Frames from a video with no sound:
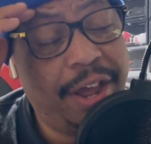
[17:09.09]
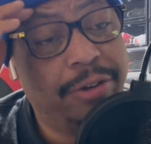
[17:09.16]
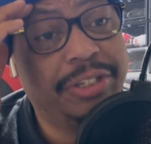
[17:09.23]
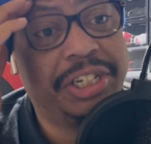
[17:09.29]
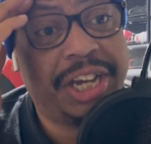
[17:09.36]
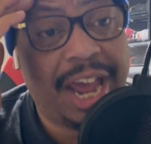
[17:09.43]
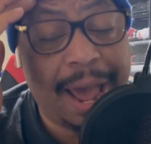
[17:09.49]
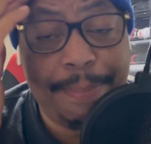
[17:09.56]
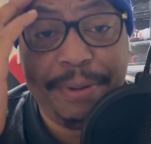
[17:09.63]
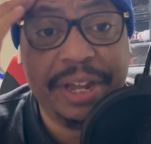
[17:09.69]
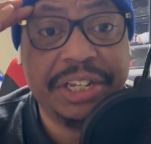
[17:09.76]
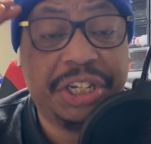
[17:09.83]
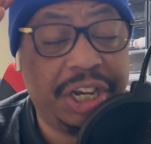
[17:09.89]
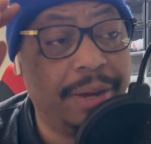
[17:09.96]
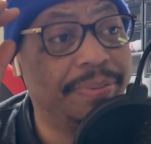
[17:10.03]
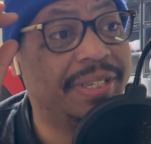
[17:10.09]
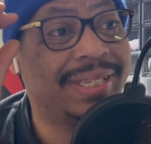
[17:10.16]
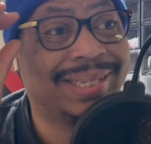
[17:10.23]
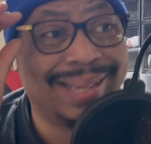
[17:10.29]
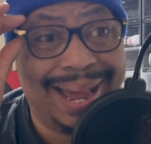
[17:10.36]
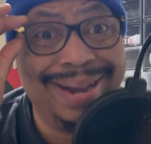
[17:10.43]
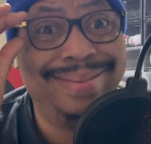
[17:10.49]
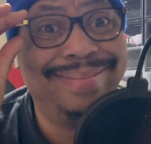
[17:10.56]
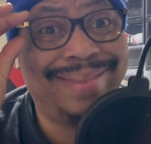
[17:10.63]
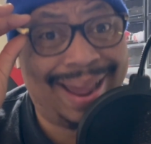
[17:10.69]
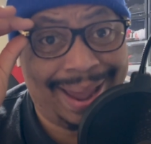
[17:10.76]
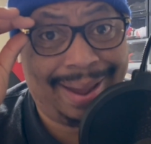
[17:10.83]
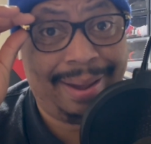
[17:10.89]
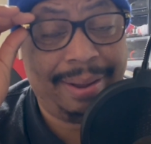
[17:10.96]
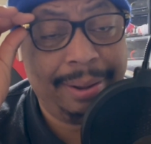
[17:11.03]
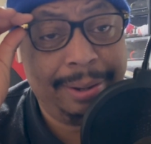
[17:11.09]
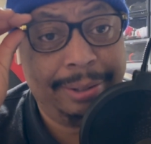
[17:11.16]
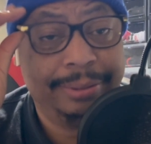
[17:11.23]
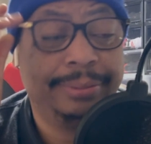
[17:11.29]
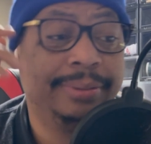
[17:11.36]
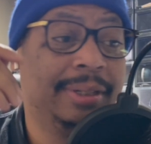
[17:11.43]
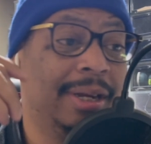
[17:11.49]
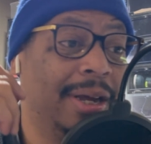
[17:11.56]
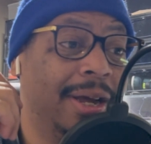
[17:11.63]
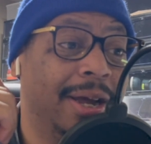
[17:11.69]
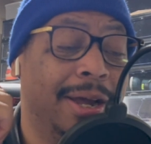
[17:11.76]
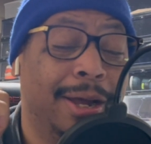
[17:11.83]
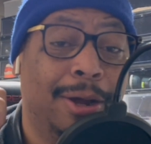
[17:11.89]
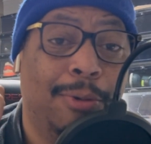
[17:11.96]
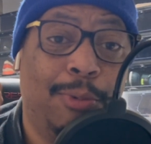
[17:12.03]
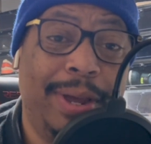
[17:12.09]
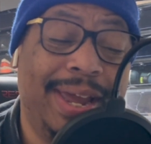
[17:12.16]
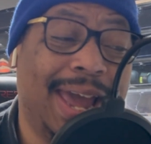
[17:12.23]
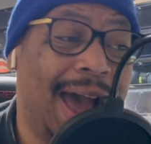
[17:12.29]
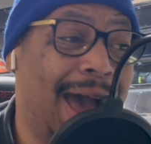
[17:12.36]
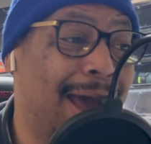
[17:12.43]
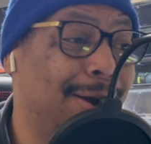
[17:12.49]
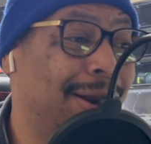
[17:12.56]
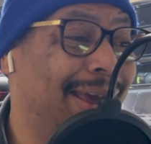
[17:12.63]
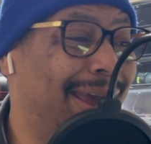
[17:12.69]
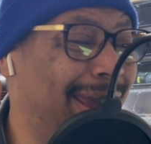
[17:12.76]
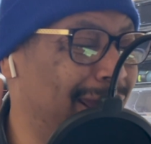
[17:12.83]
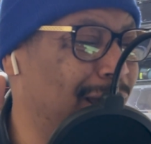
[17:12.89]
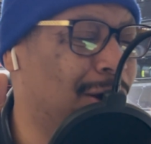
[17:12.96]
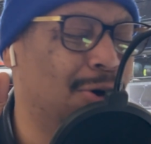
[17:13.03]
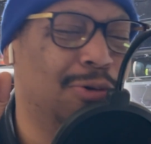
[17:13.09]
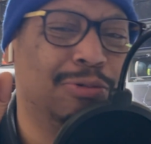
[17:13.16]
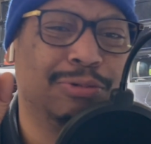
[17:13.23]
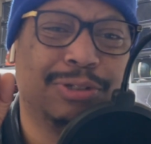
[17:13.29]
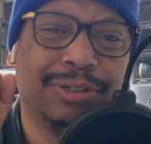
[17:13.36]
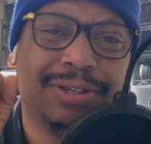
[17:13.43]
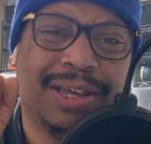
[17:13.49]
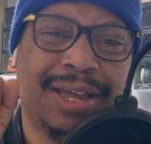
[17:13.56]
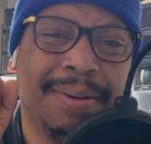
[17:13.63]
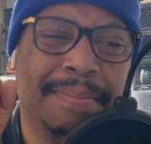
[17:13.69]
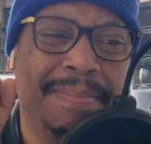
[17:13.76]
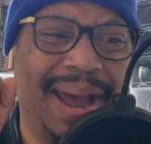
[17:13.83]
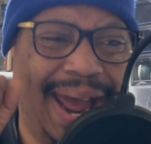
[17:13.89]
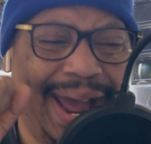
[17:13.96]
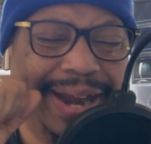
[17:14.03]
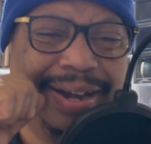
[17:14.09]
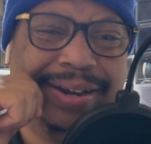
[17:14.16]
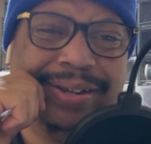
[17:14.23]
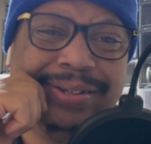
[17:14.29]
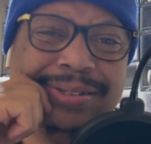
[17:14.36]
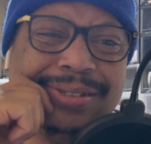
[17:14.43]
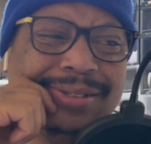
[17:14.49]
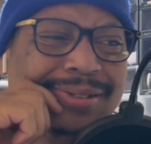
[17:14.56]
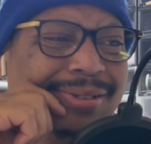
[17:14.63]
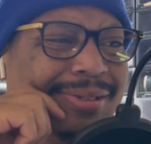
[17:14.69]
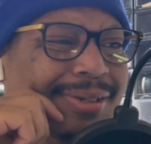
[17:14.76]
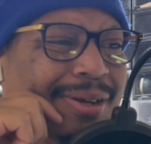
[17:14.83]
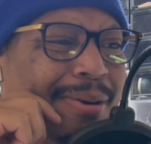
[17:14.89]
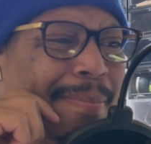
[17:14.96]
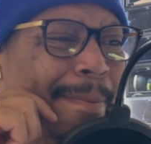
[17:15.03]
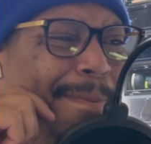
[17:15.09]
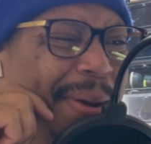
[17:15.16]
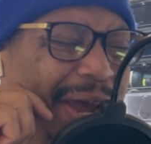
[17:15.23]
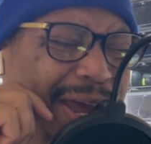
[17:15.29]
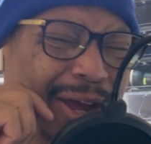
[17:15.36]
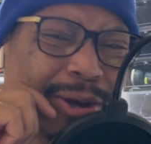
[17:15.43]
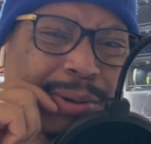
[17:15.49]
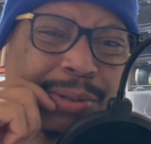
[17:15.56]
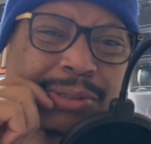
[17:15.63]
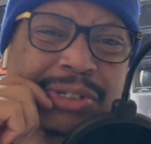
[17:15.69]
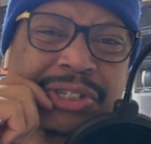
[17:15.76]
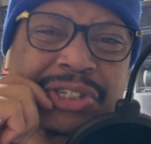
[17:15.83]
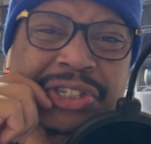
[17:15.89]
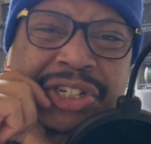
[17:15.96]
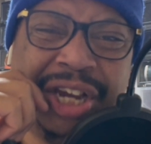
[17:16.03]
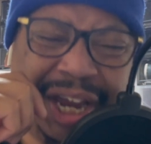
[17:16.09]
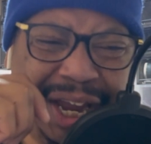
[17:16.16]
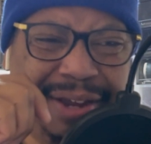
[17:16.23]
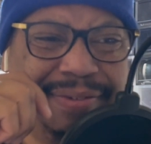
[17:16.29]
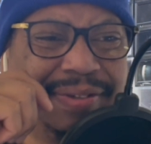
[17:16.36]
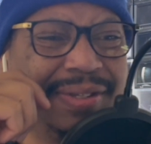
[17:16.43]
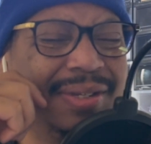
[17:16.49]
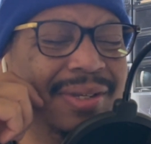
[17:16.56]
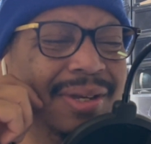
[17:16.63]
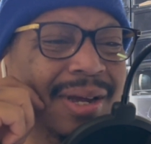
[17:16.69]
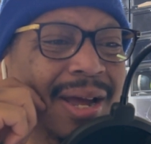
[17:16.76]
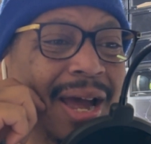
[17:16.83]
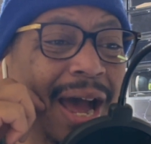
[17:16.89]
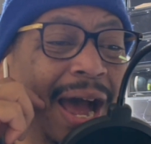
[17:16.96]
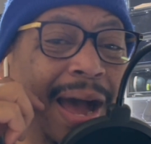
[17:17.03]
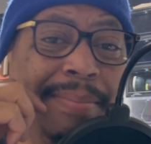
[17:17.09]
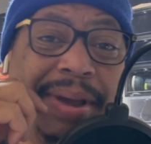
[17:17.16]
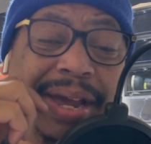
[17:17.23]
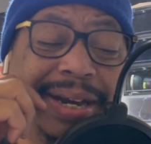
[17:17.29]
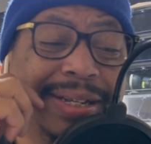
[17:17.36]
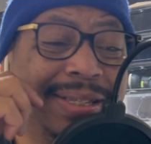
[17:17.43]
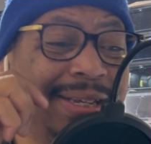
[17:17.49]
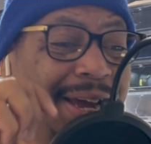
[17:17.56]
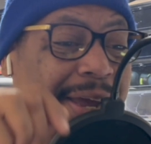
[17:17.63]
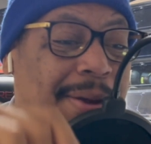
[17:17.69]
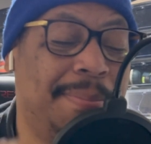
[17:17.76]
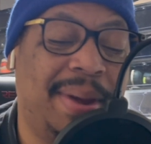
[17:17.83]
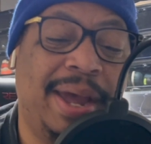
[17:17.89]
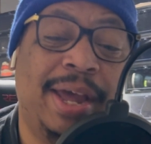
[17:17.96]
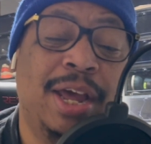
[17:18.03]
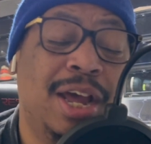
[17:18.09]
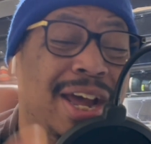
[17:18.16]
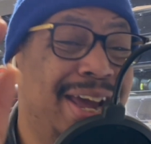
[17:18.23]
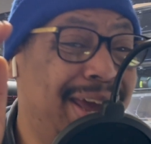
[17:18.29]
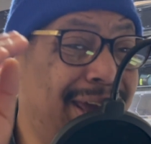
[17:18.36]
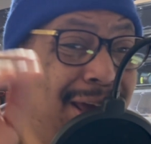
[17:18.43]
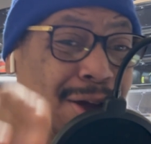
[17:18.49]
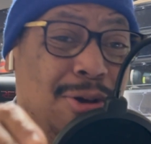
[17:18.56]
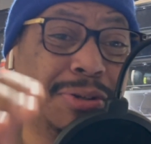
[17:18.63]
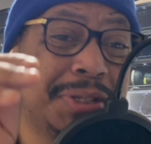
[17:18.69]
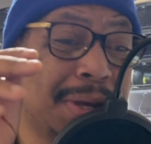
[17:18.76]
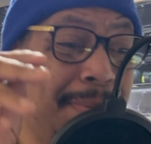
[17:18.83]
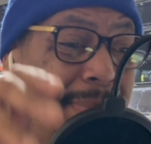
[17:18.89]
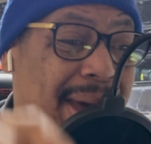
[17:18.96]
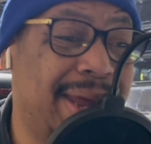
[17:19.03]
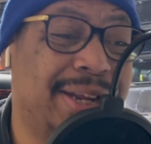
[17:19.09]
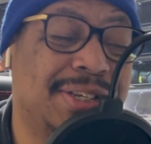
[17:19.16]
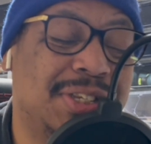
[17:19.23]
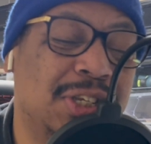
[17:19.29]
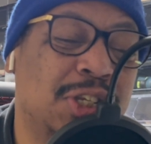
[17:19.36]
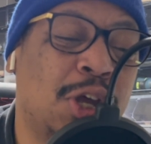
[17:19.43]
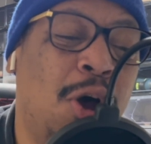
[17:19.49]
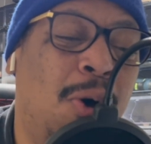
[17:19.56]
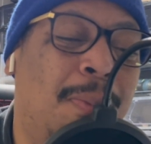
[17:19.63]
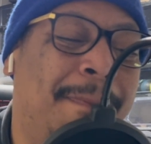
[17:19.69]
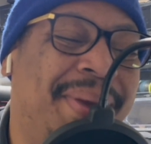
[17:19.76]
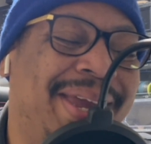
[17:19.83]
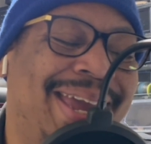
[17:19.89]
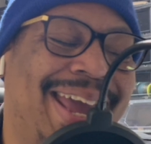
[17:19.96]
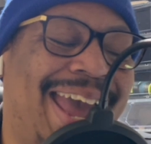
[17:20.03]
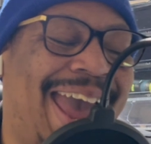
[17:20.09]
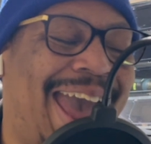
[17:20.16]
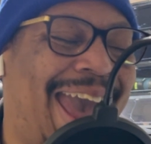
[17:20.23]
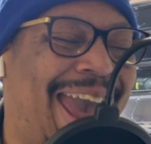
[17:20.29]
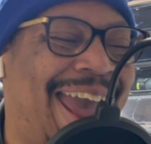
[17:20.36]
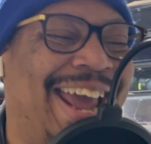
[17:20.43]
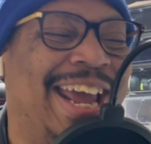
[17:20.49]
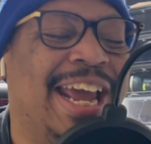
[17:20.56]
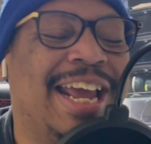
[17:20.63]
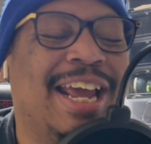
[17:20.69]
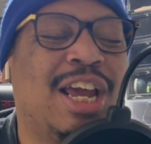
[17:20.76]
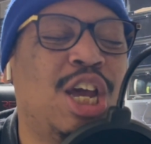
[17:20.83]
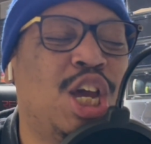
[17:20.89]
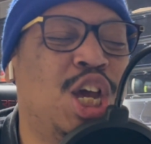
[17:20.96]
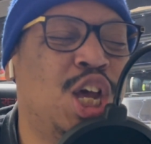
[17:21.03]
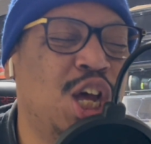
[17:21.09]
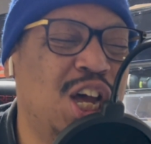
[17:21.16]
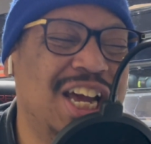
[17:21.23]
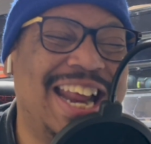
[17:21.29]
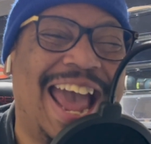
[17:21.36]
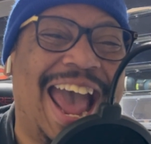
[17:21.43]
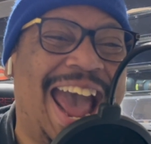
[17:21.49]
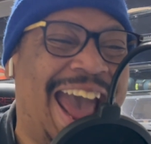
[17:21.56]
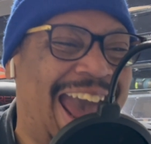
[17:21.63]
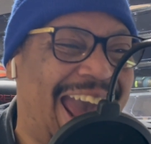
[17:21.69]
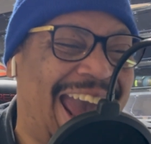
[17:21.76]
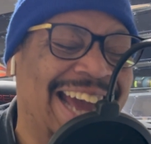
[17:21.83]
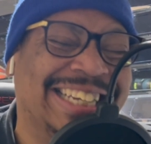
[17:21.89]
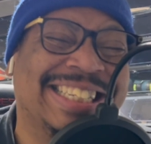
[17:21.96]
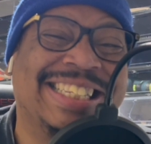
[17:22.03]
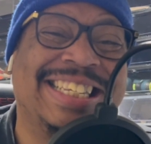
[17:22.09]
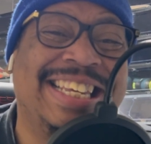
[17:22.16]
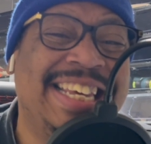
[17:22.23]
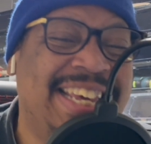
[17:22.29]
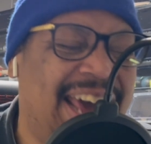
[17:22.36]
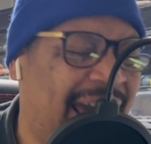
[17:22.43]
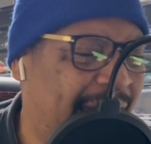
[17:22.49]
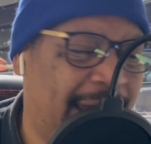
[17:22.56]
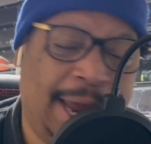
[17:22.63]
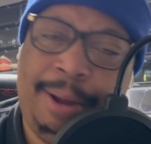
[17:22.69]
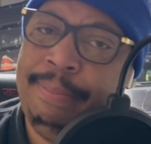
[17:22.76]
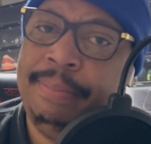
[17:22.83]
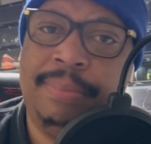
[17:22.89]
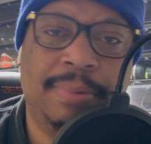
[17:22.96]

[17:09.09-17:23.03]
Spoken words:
Championship Sunday. We got Eagles, Commanders, Bills, Chiefs. I'm here to tell you, man, Eagles, Commanders is going to be a good-ass game.